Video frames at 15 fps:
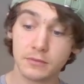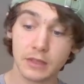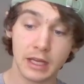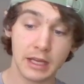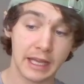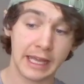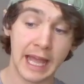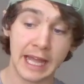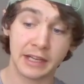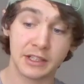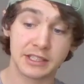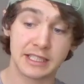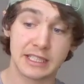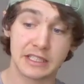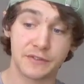Again,
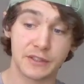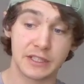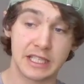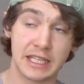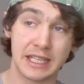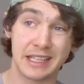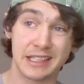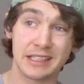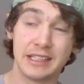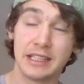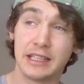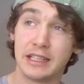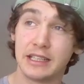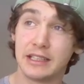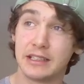because it is fatiguing
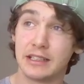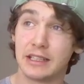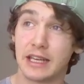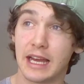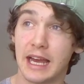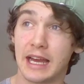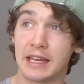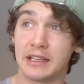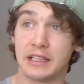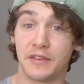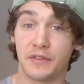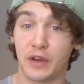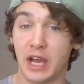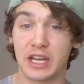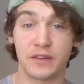and you've kind of